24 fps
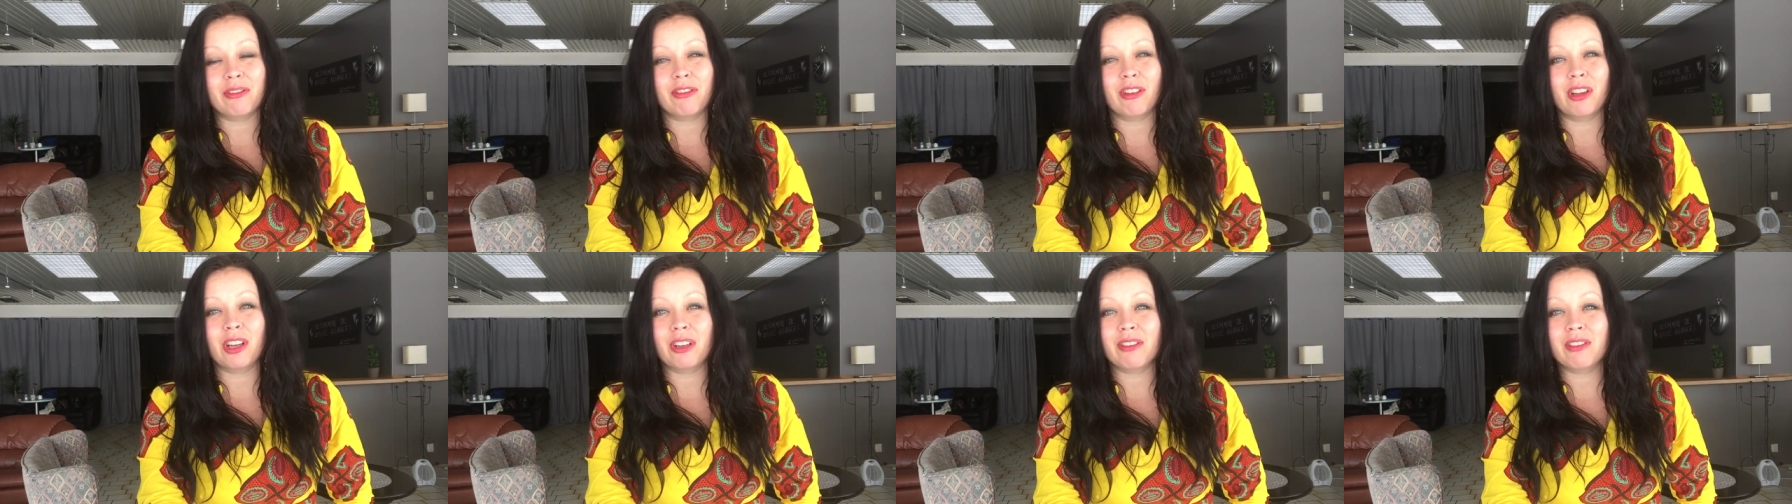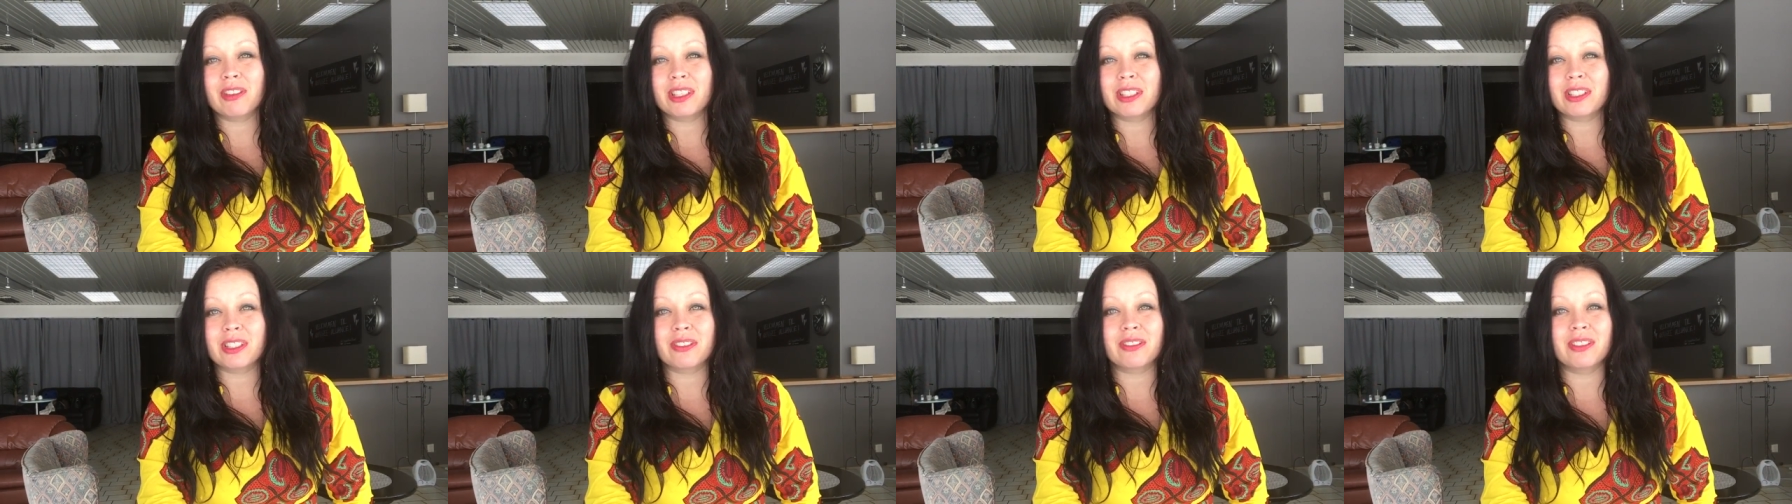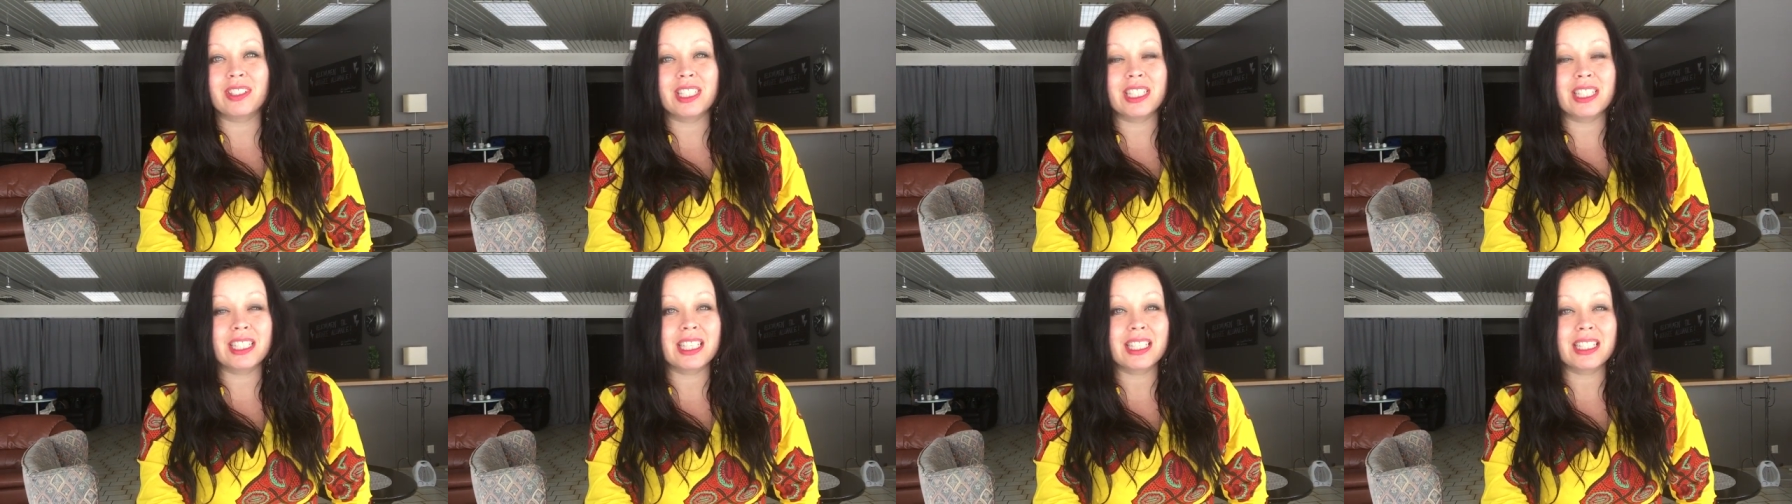followers of
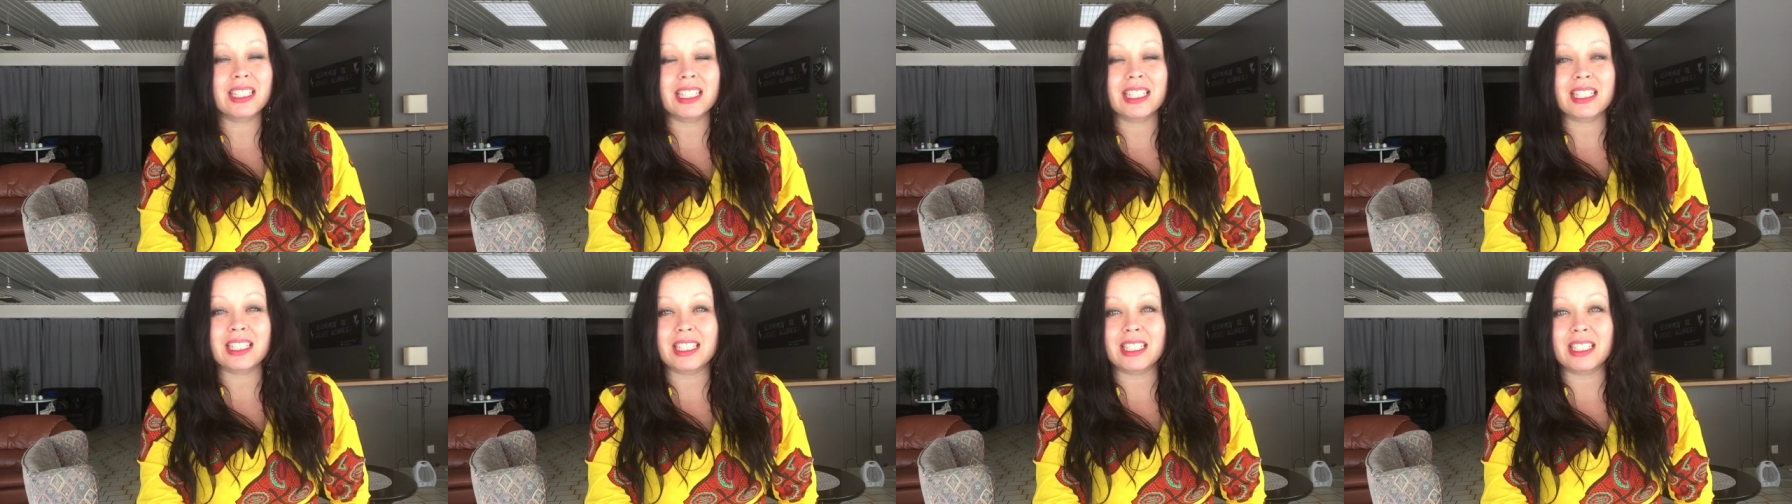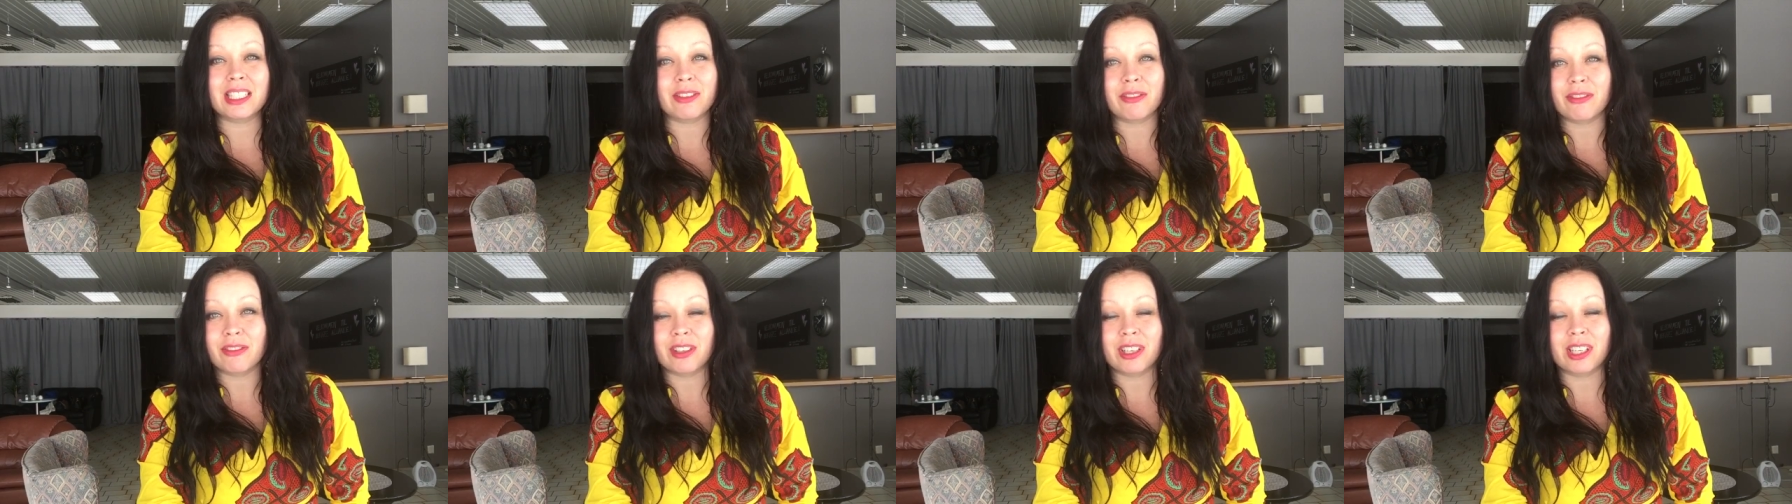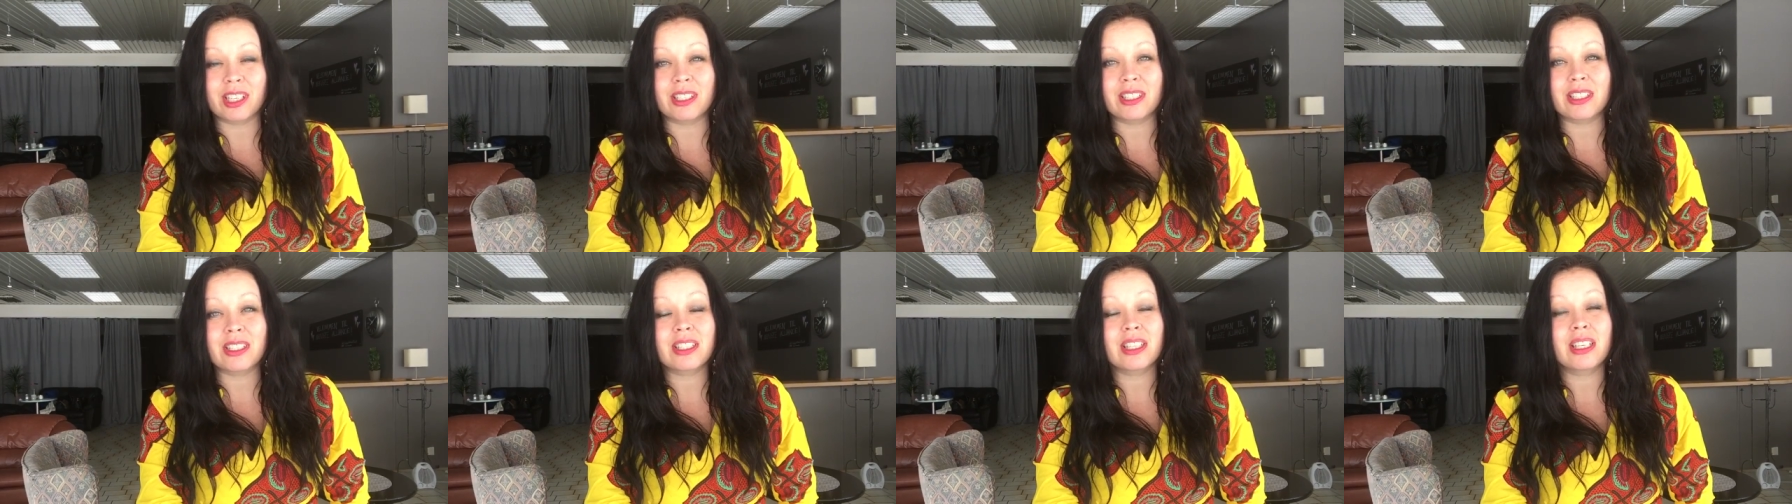Jesus, is
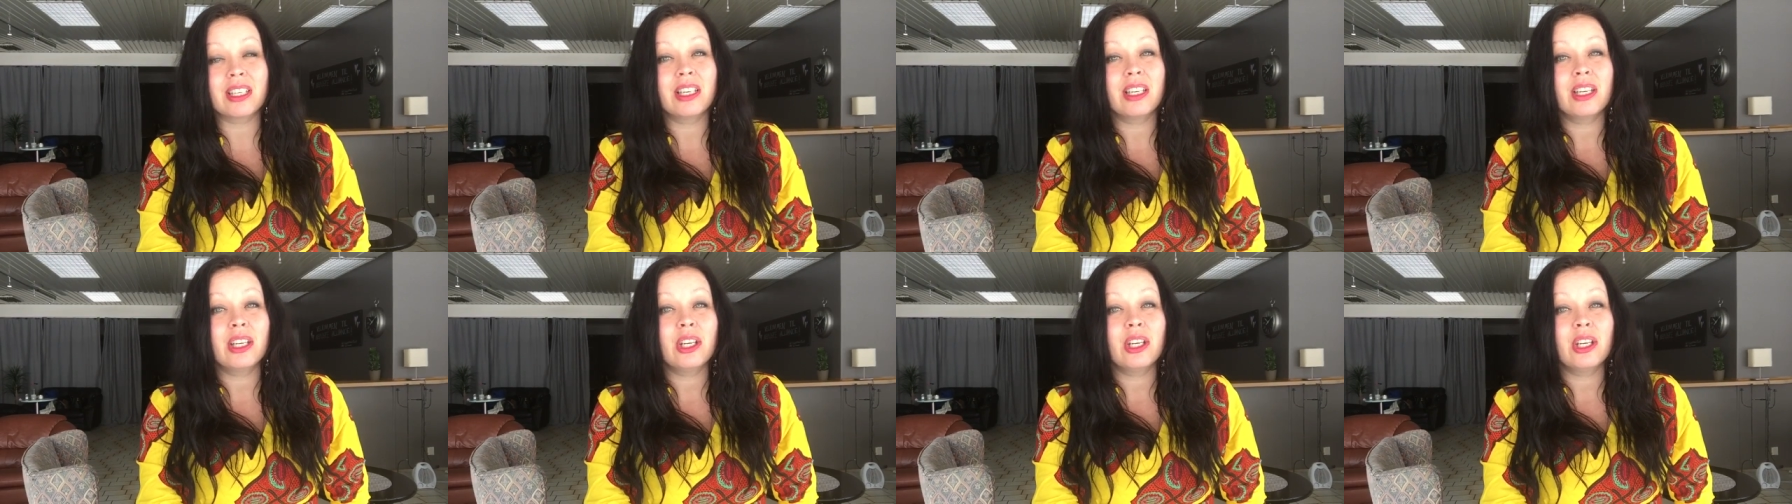different.